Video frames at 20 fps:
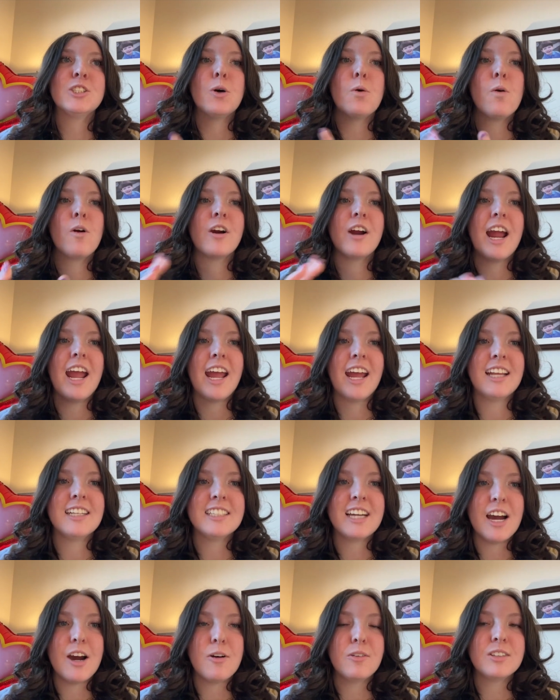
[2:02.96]
or hand
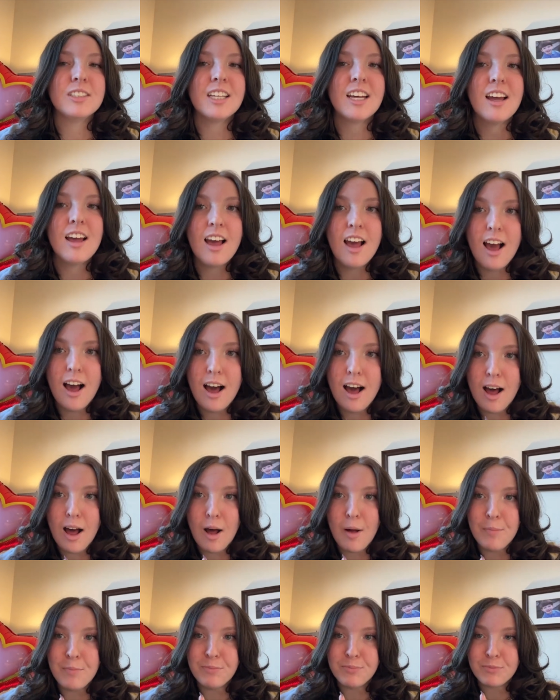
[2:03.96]
out
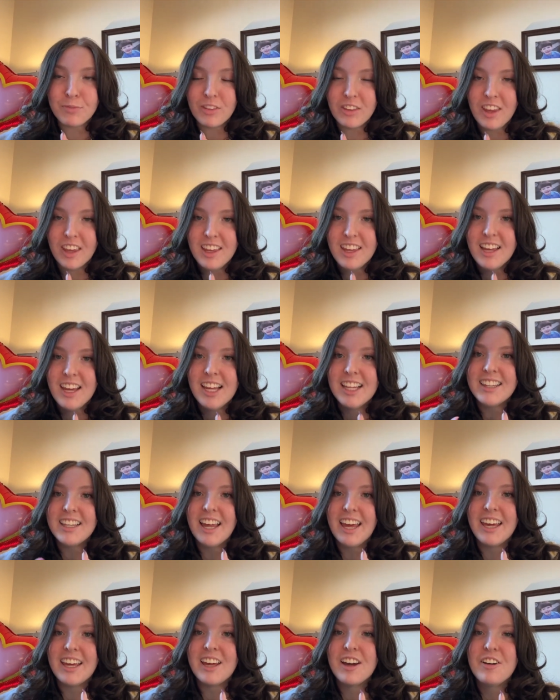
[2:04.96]
um
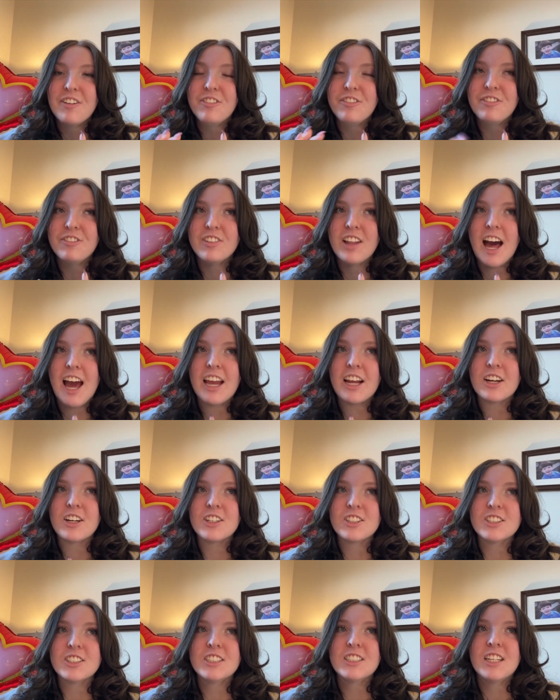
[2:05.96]
like
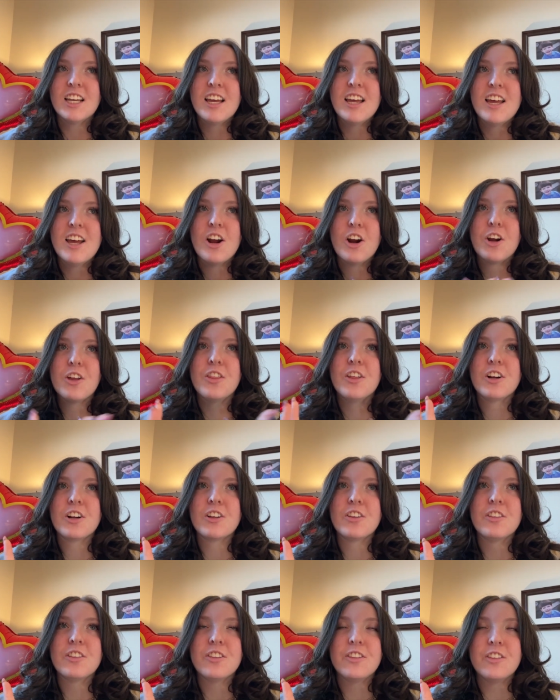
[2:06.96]
flyers or there
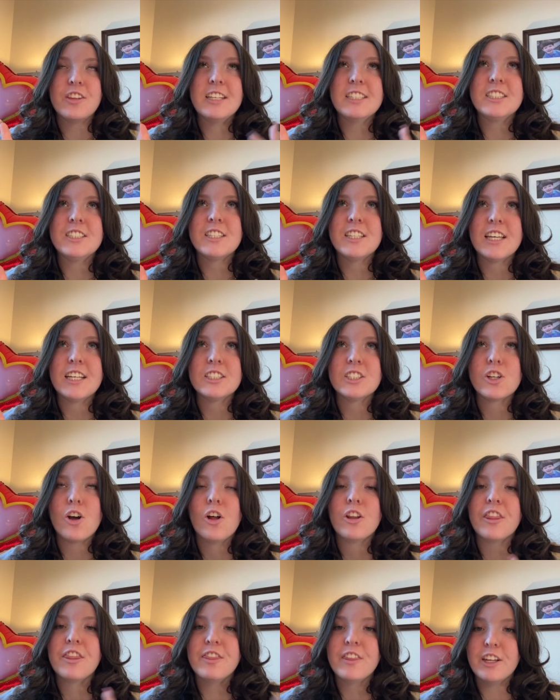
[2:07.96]
are these things
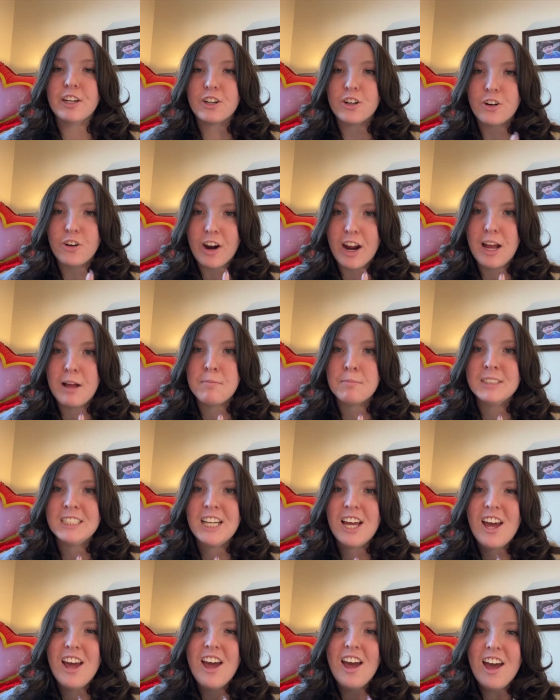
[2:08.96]
called theatergrams
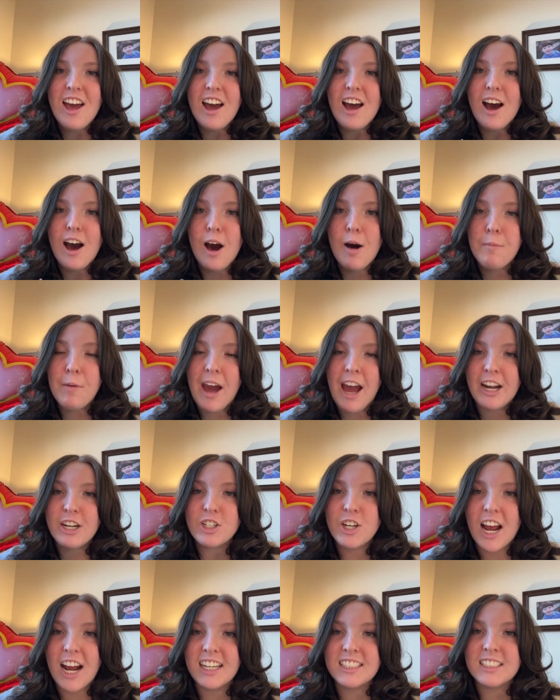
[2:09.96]
um, at
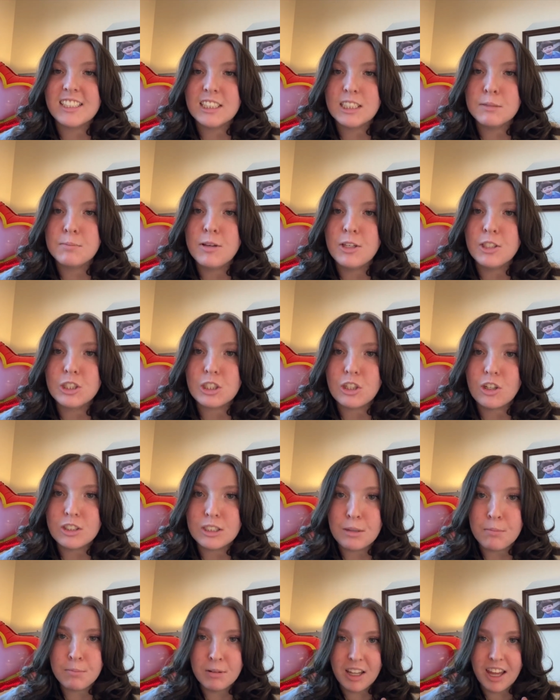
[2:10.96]
Jackson's musicals
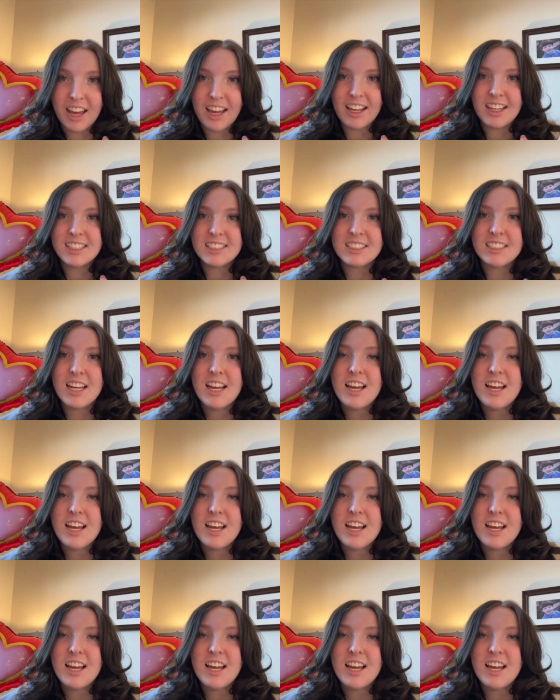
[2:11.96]
and plays.